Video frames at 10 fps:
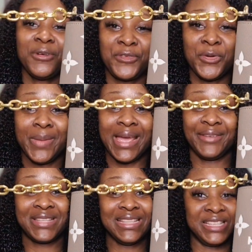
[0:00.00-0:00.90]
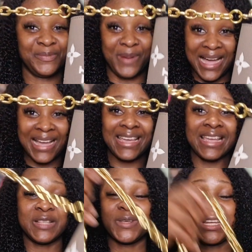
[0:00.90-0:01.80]
of you may have seen this bag,
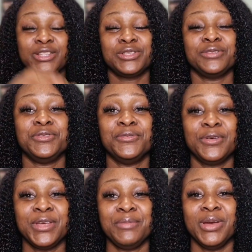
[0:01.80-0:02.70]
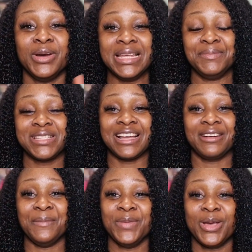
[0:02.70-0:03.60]
especially those of you following me on
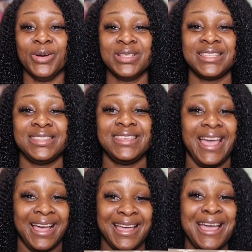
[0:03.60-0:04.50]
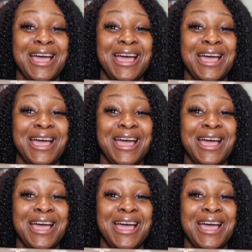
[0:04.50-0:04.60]
Instagram, because yeah,